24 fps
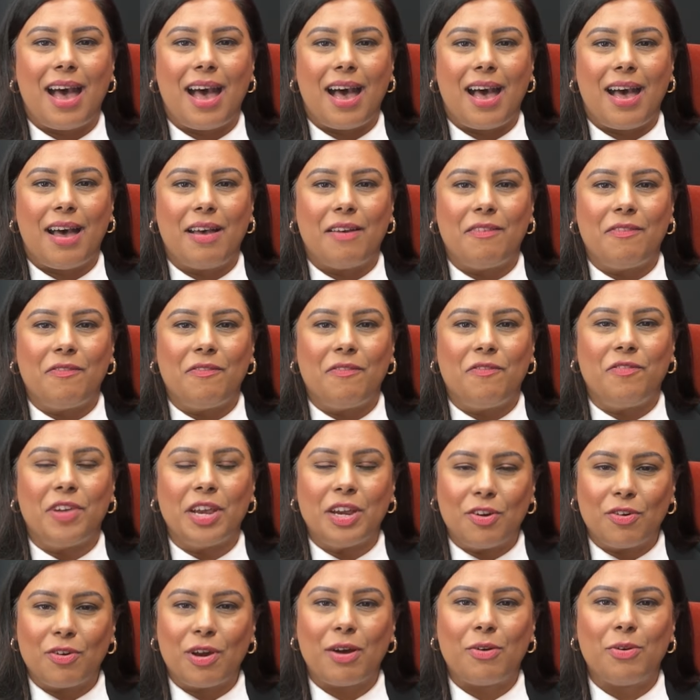uh,
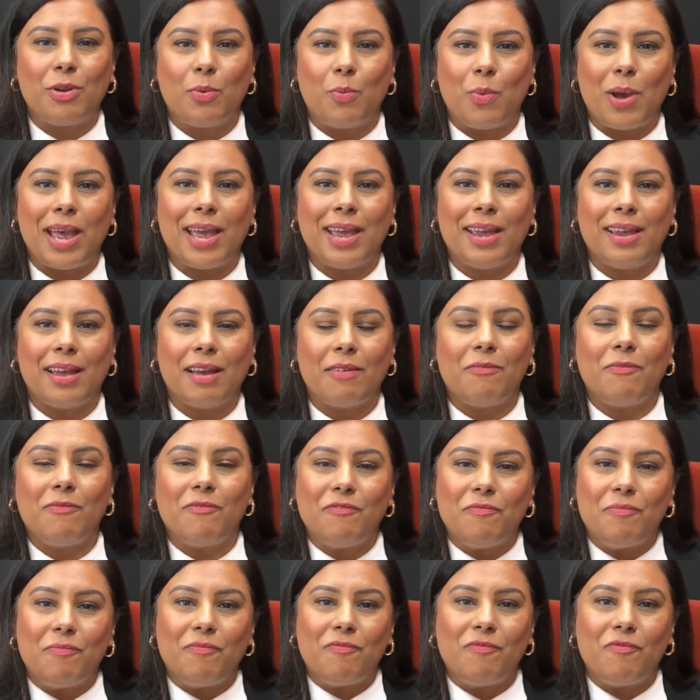figure out a way,
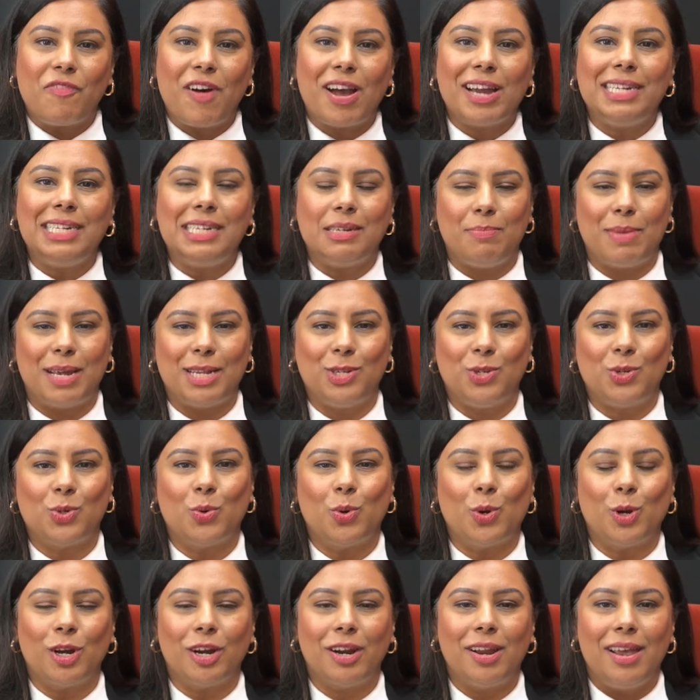find a
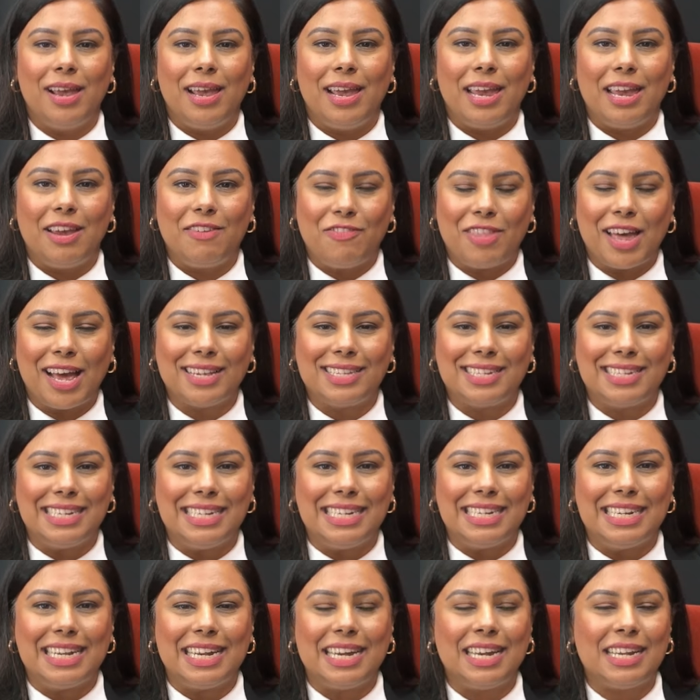mentor if that's
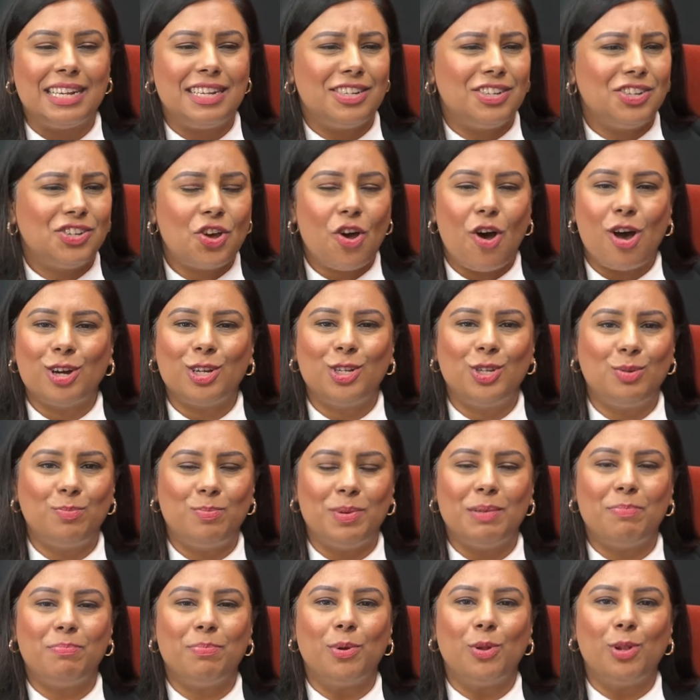needed talk to
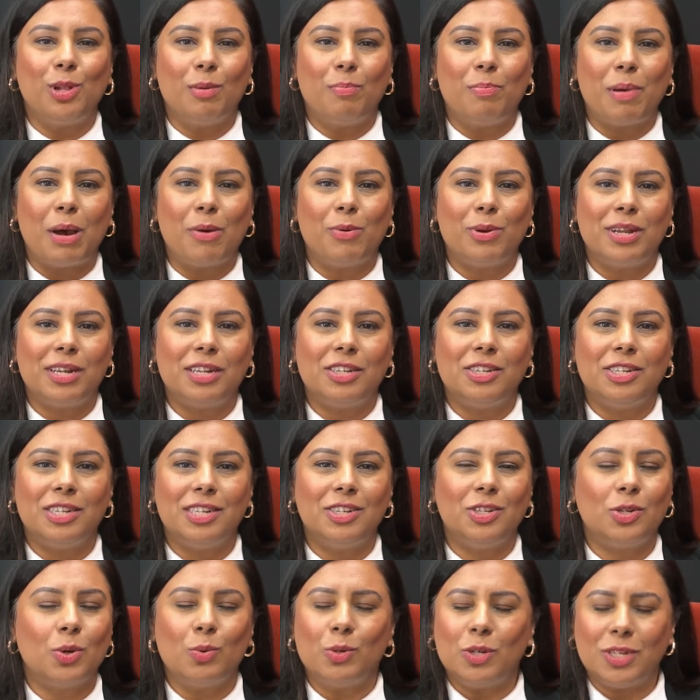people about
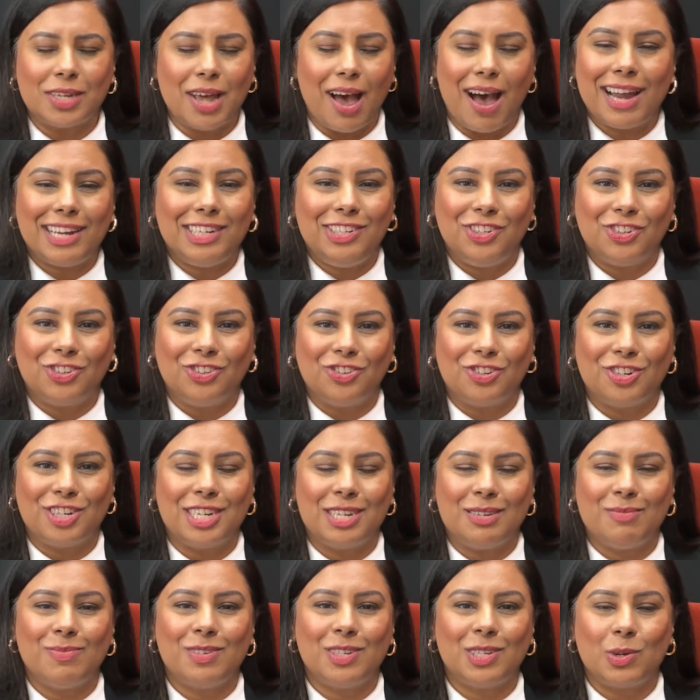it don't hide your
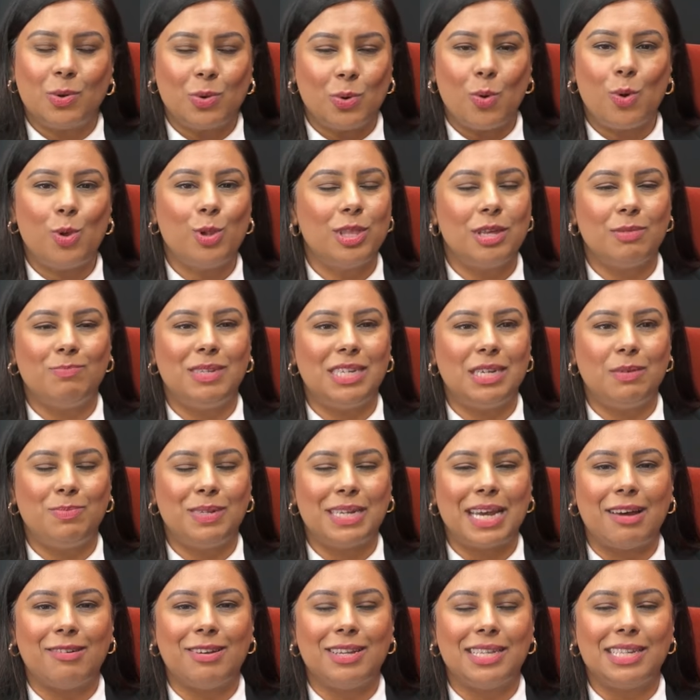dreams don't hold them deep
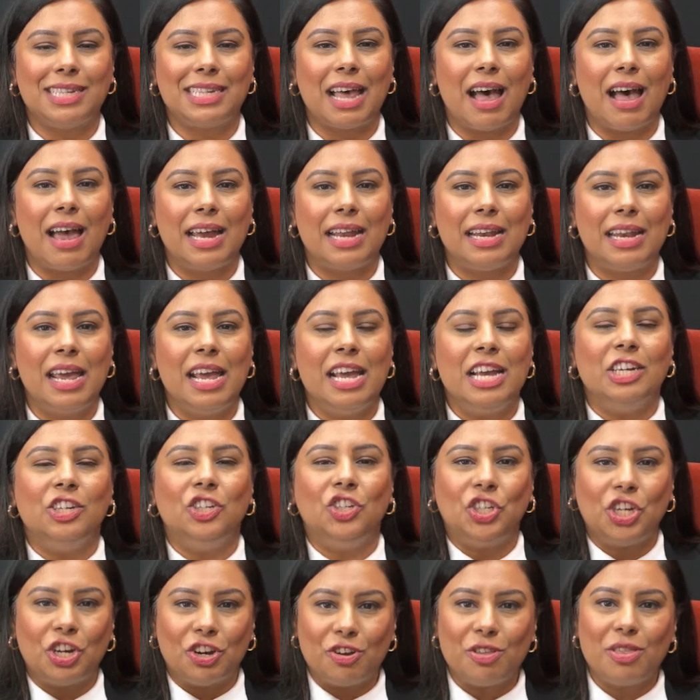down inside
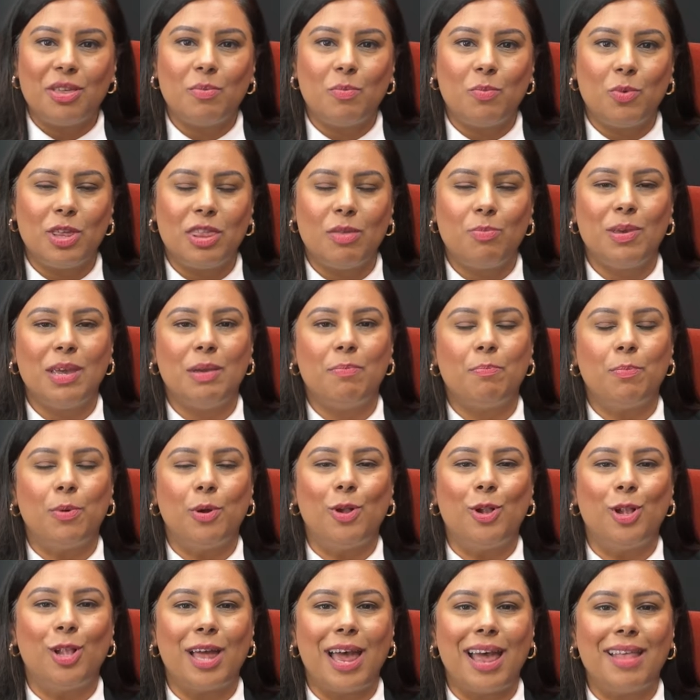share them with
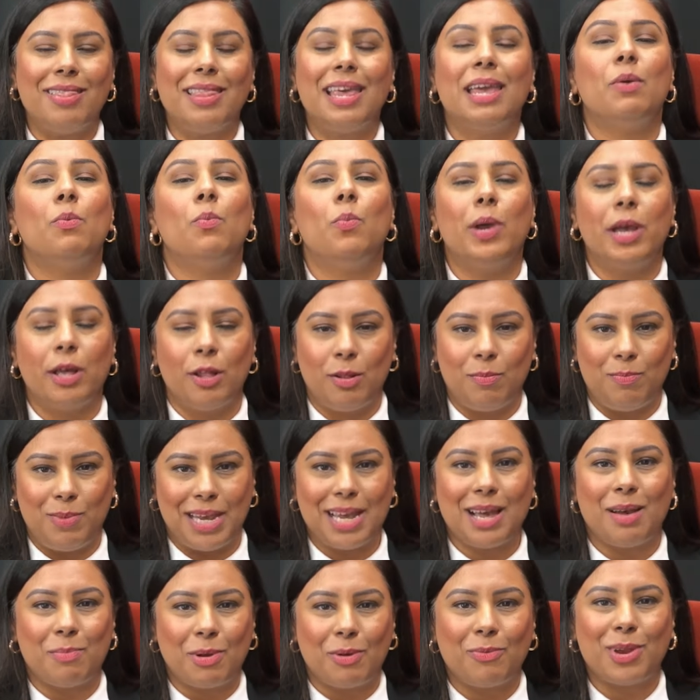people and they will
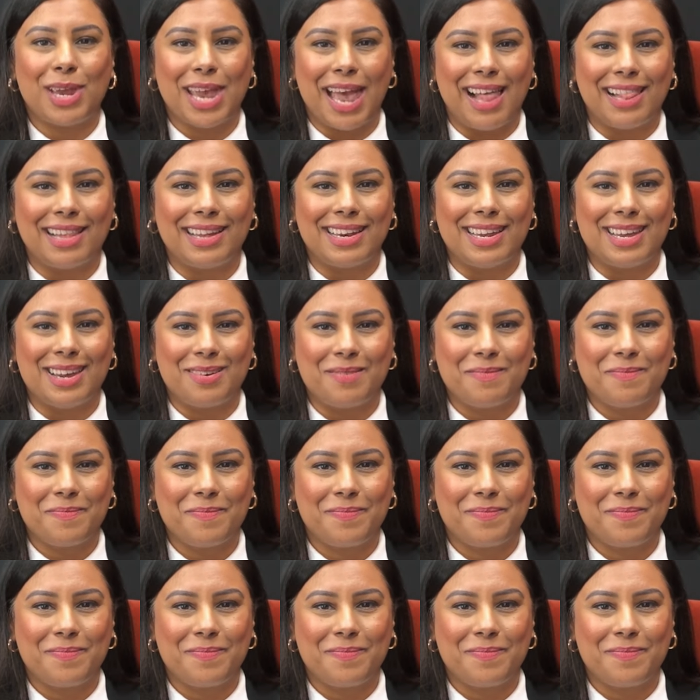become a reality